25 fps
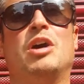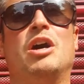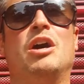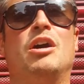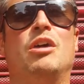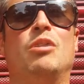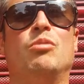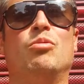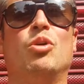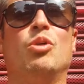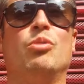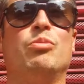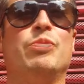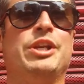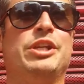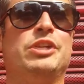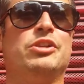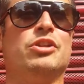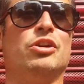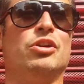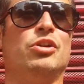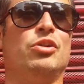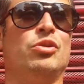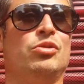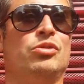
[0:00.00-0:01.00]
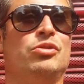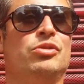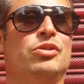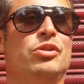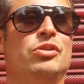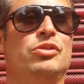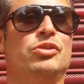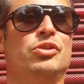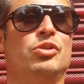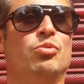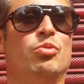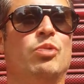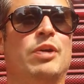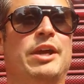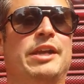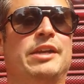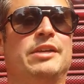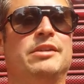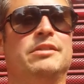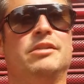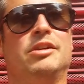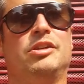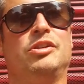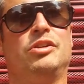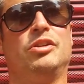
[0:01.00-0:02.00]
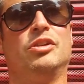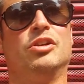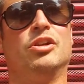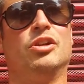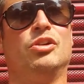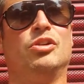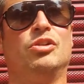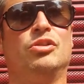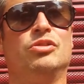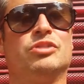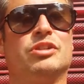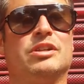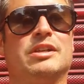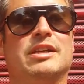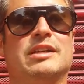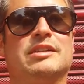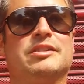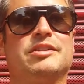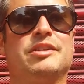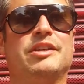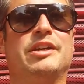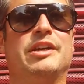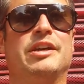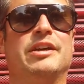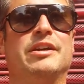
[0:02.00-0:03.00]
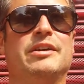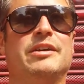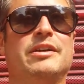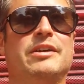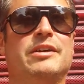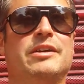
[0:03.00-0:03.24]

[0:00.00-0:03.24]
part of what we do. You win and you lose, and that's it.